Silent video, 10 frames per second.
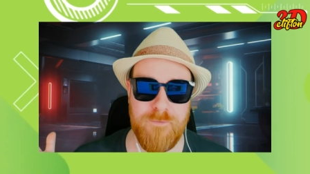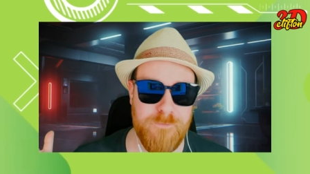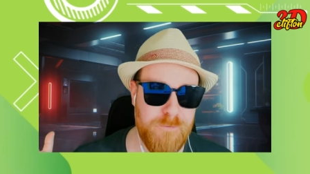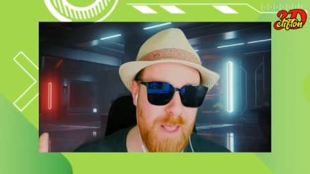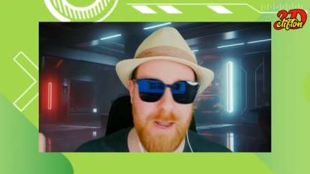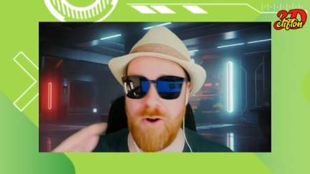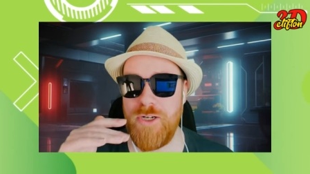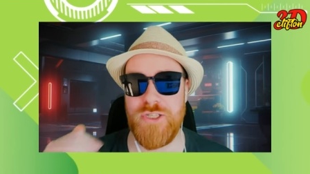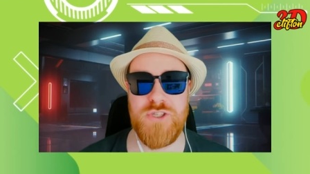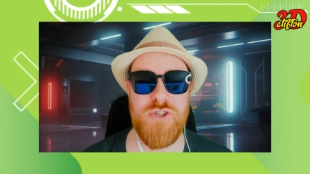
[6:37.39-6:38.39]
flat
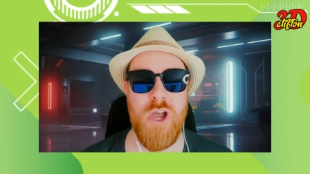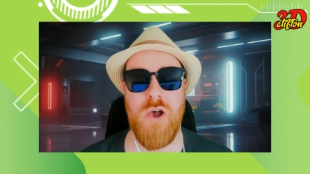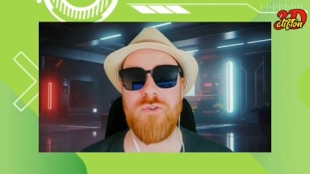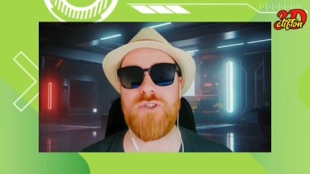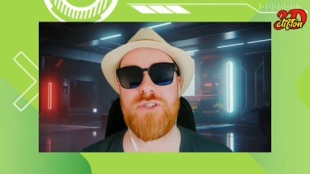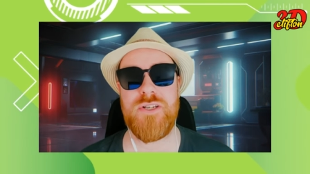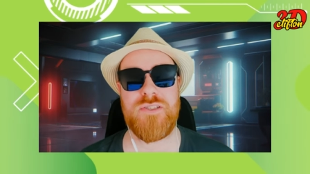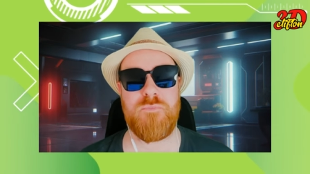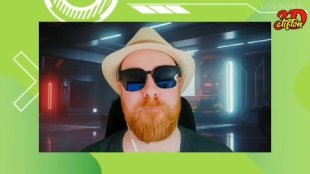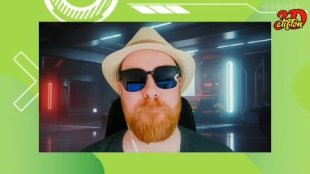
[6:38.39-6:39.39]
on its nose.
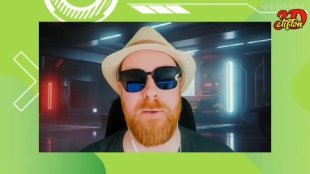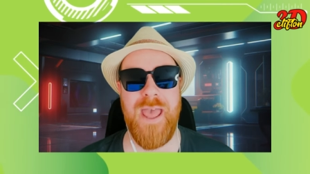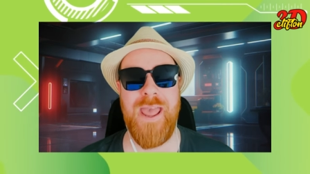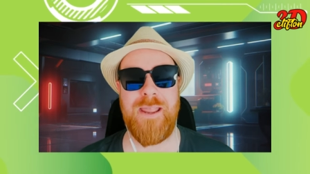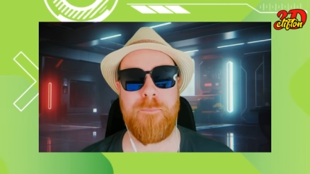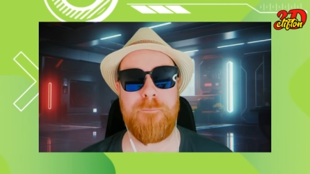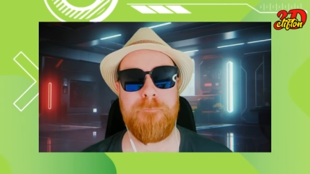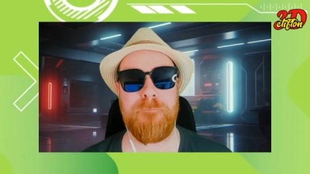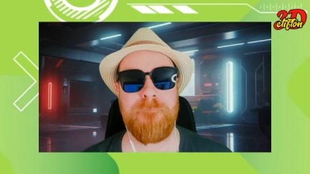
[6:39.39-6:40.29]
Just bam.